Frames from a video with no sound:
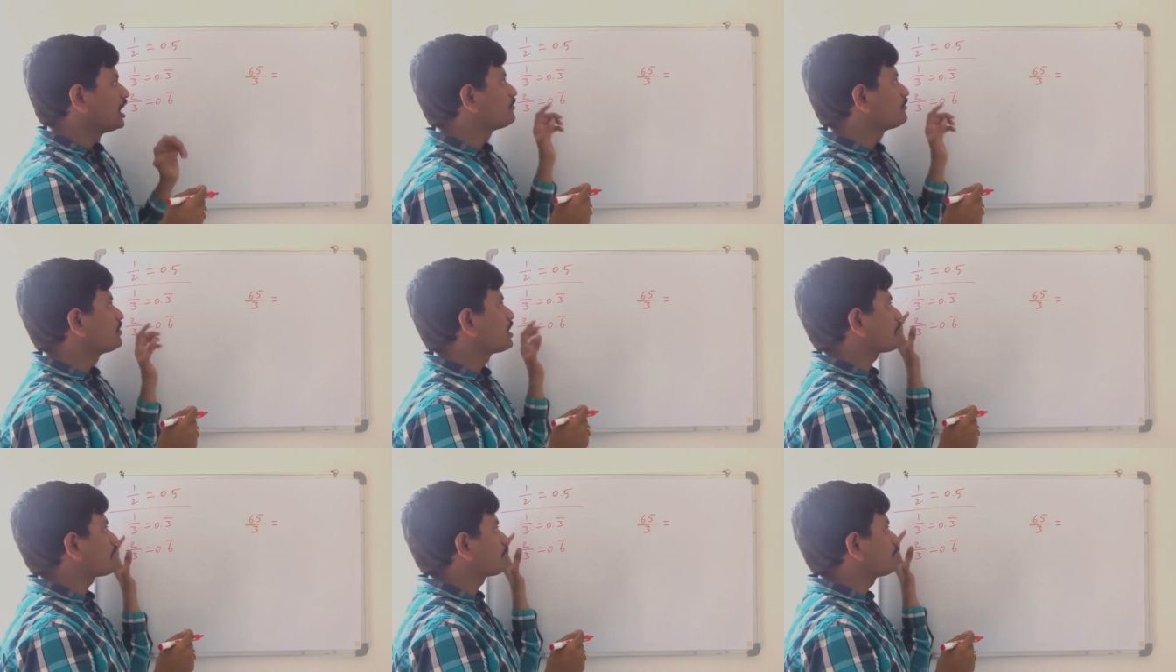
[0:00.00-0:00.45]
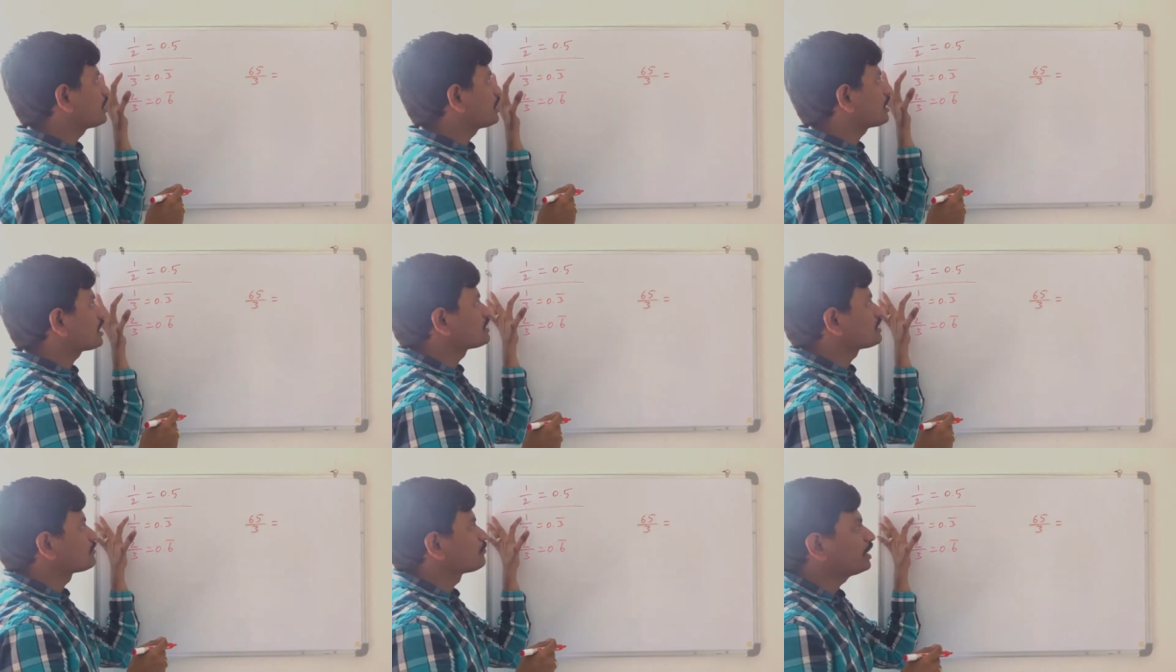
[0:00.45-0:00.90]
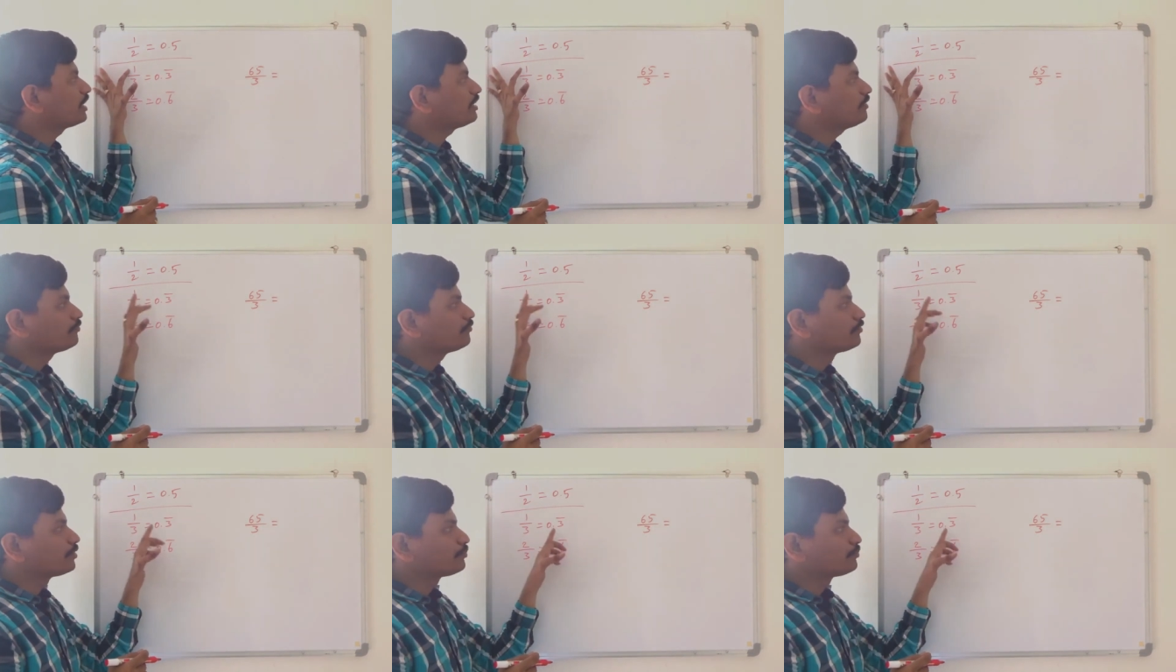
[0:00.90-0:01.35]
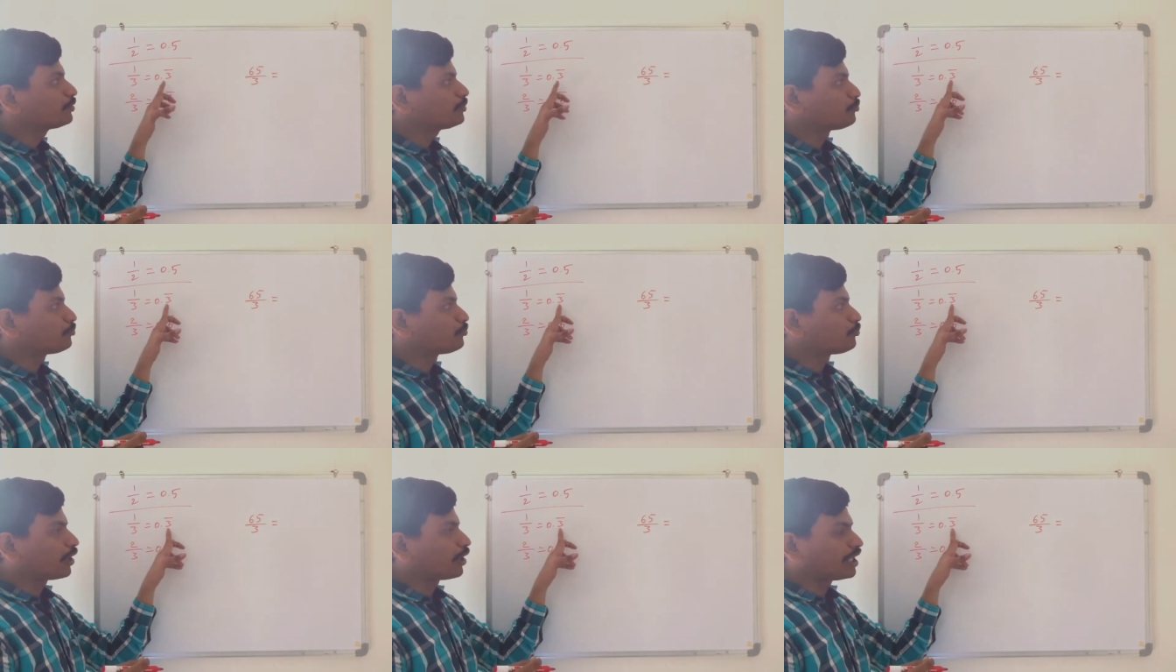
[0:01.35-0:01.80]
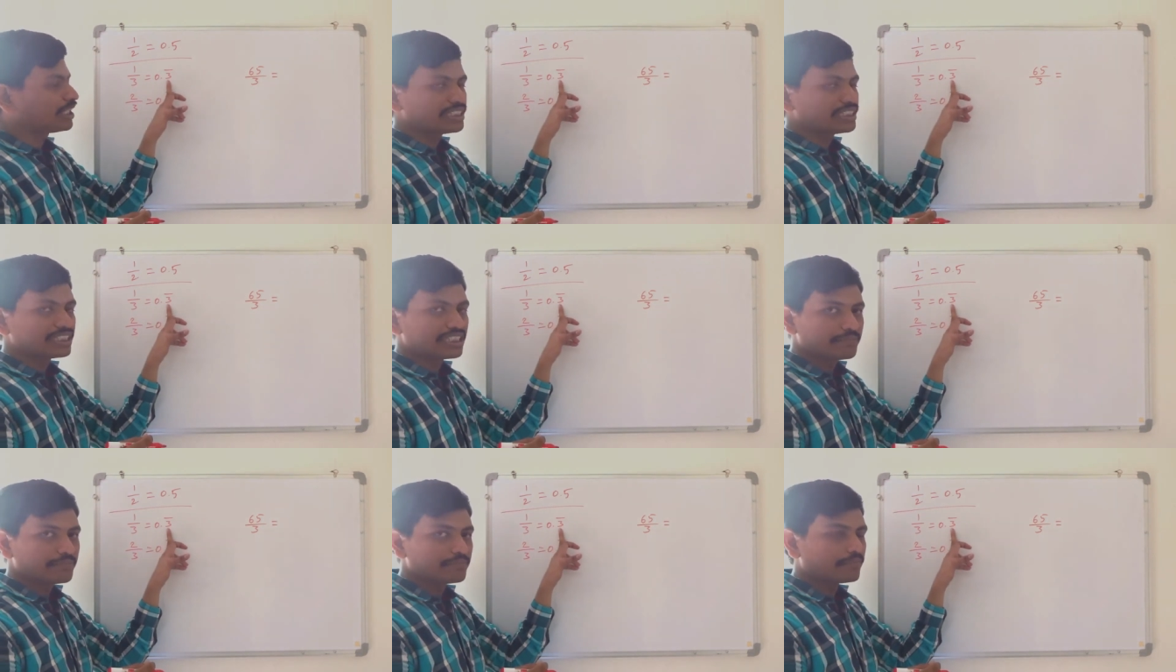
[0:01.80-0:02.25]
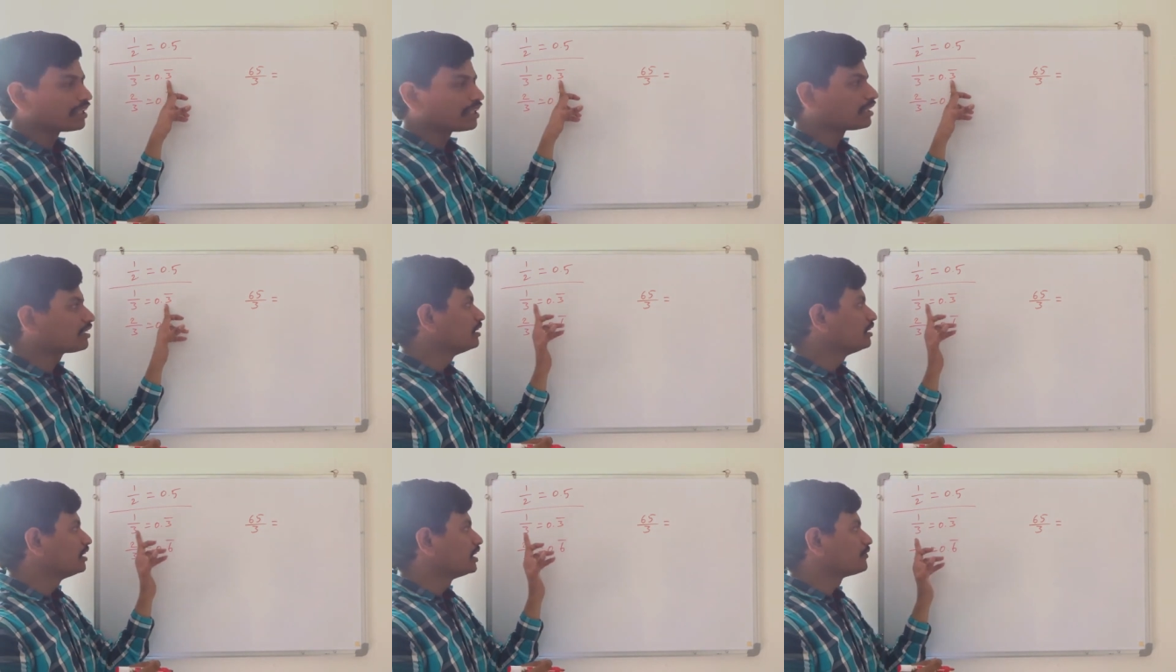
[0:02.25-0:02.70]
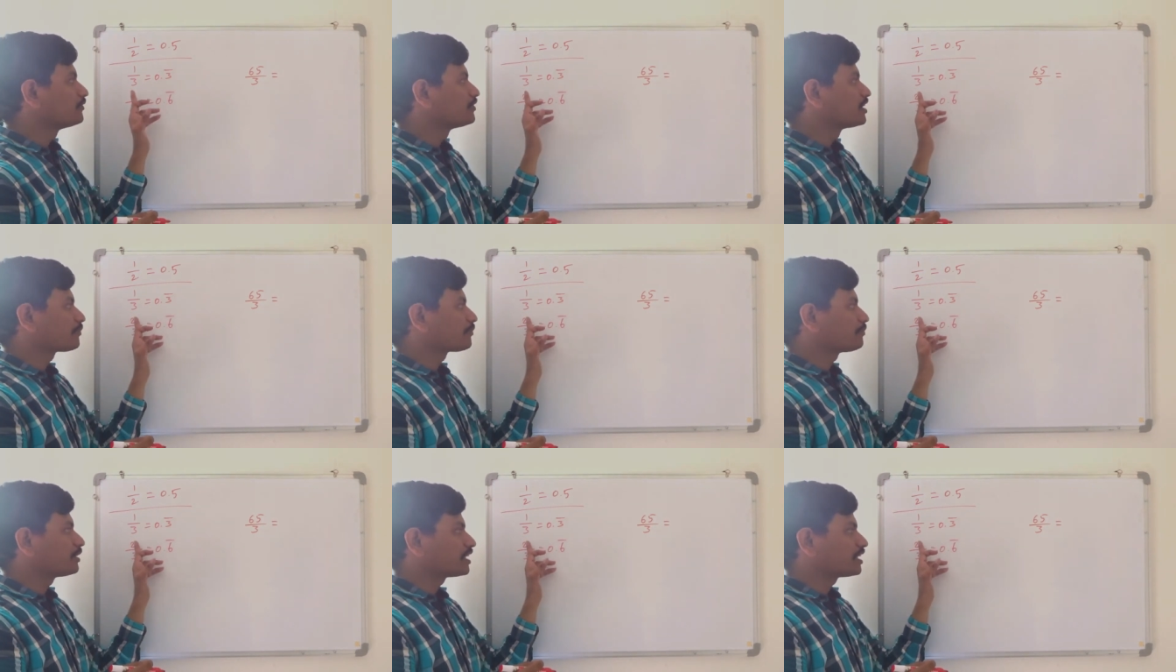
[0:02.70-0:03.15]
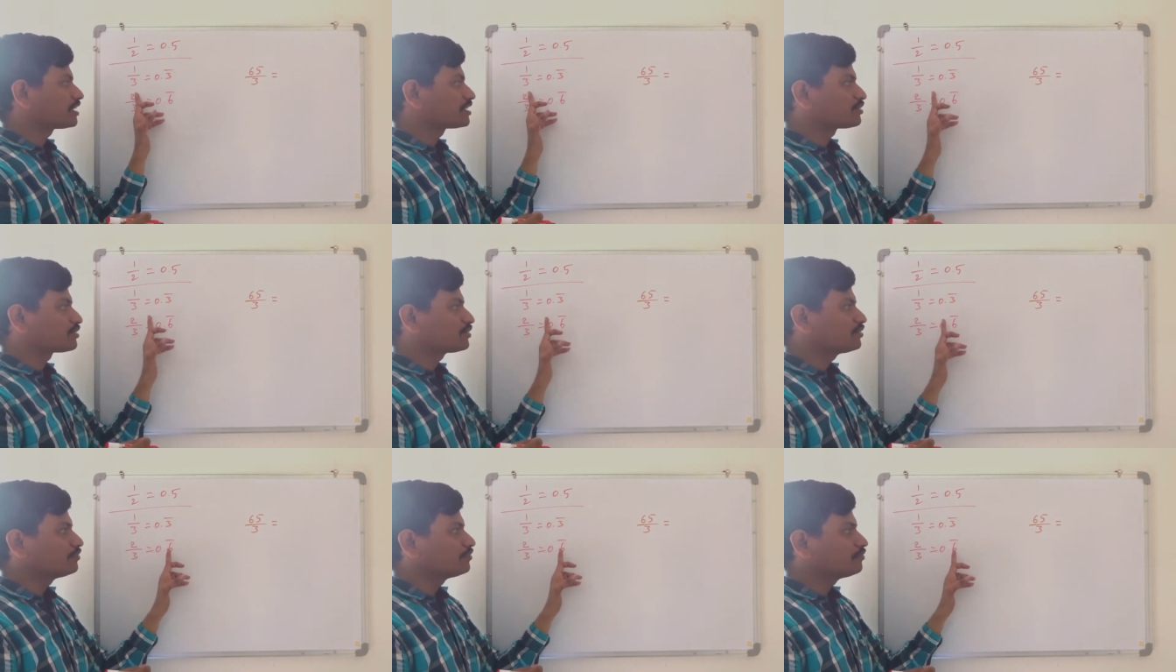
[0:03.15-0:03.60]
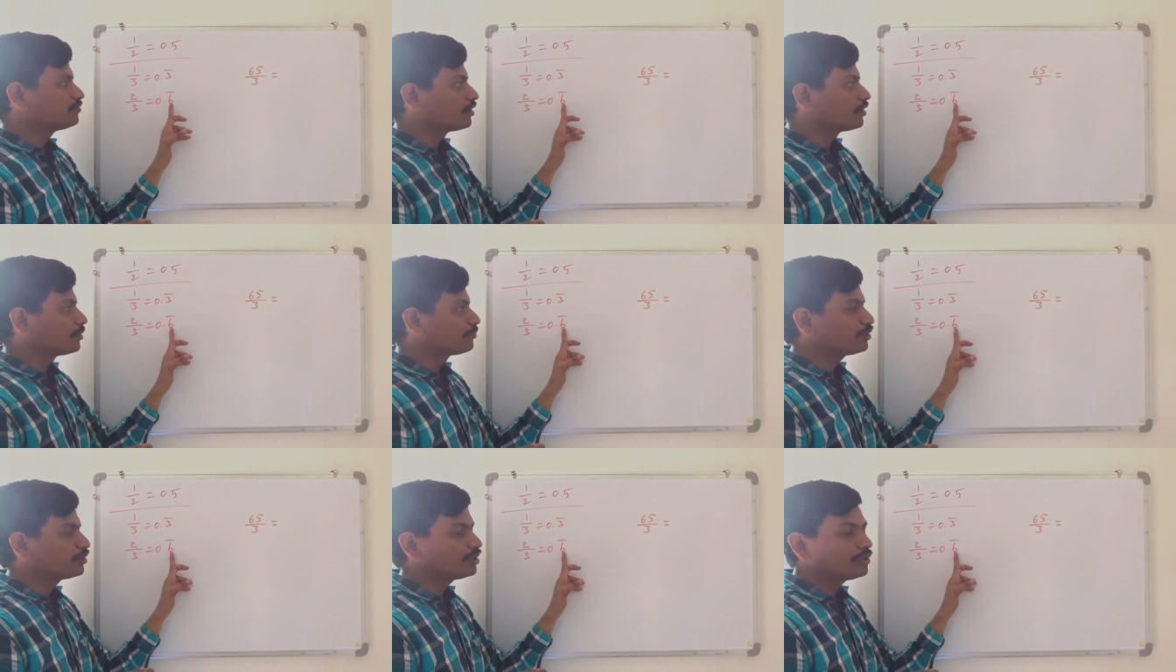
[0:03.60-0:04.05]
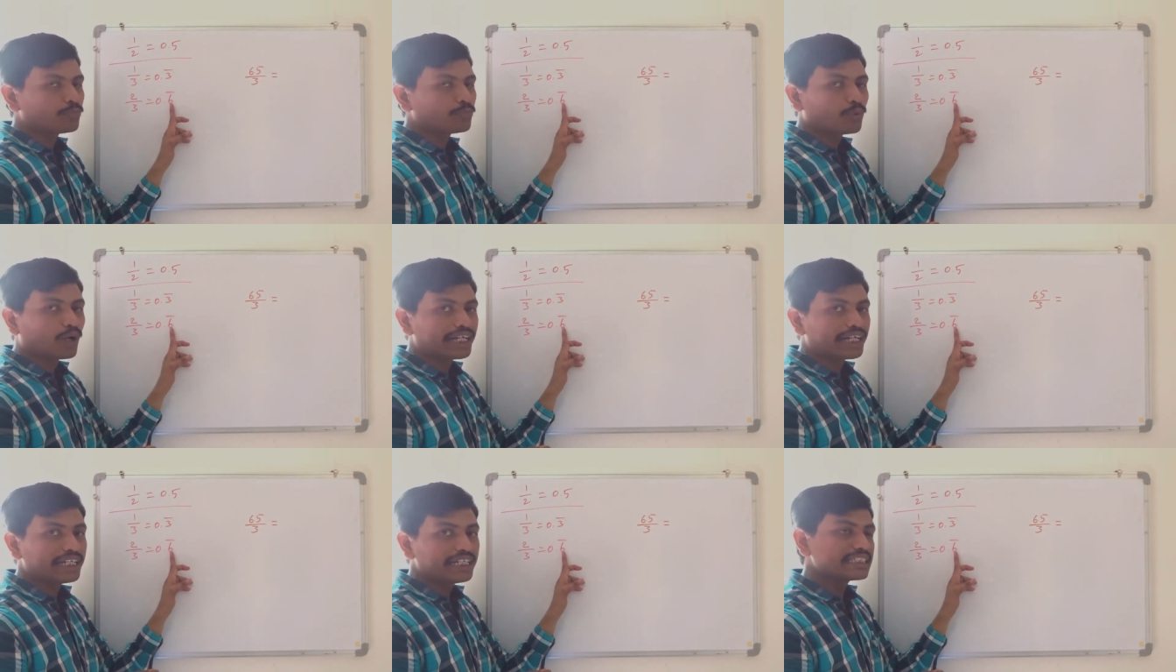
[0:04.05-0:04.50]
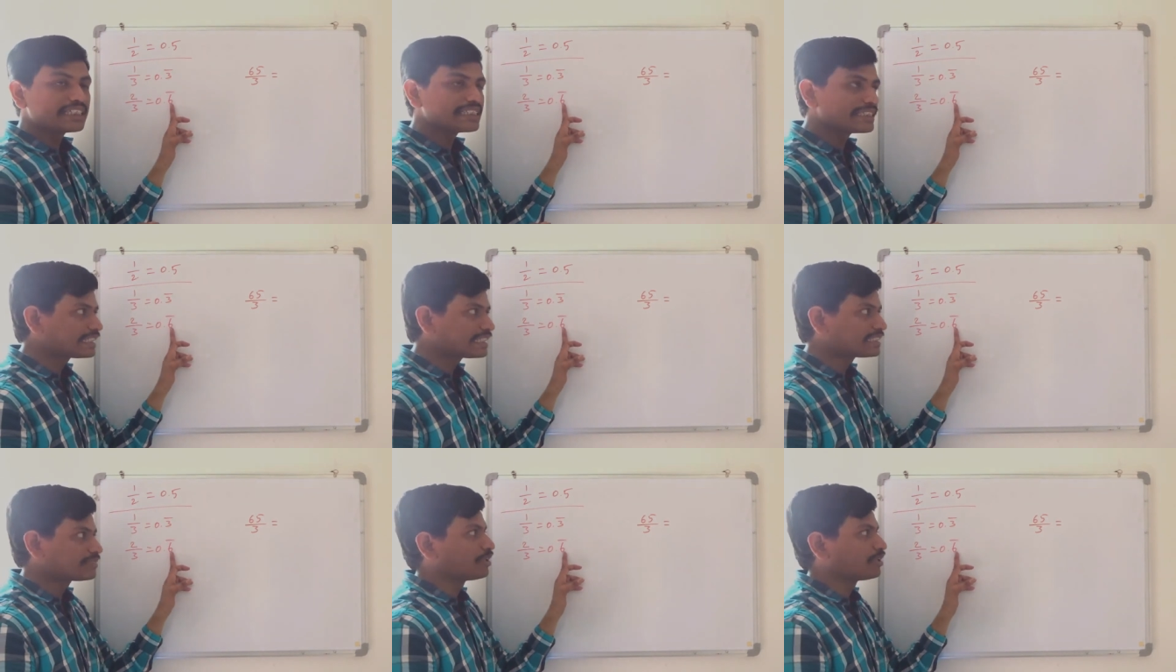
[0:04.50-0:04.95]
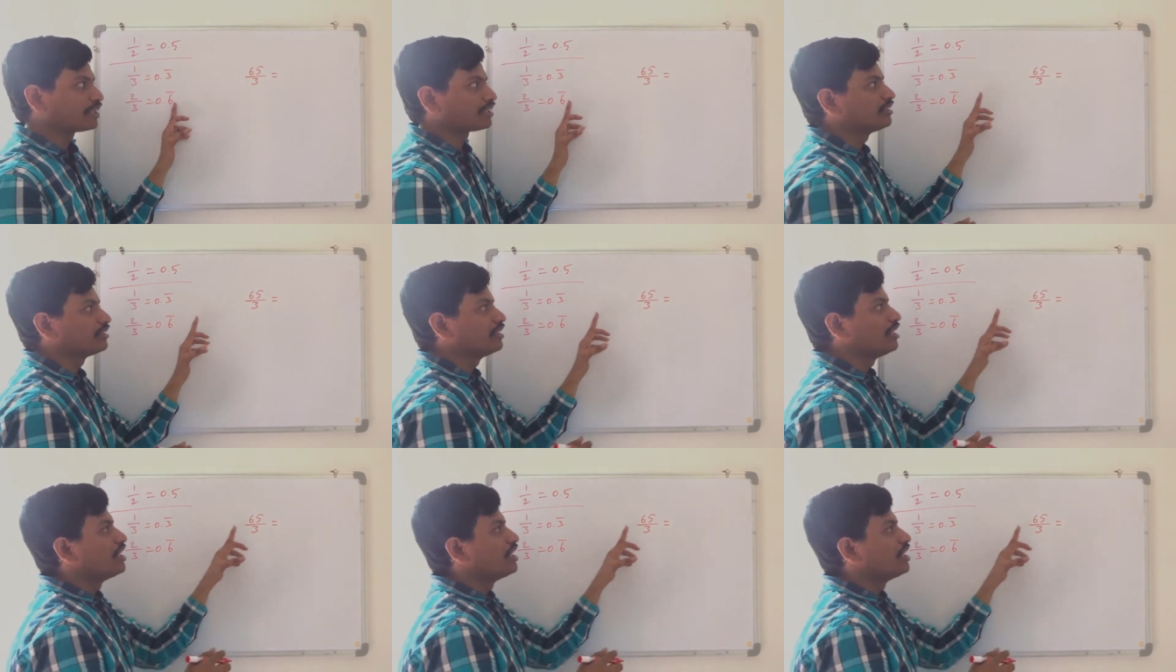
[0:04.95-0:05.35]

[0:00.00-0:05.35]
If the remainder is 1, we put 0.3 bar. If the remainder is 2, we put 0.6 bar.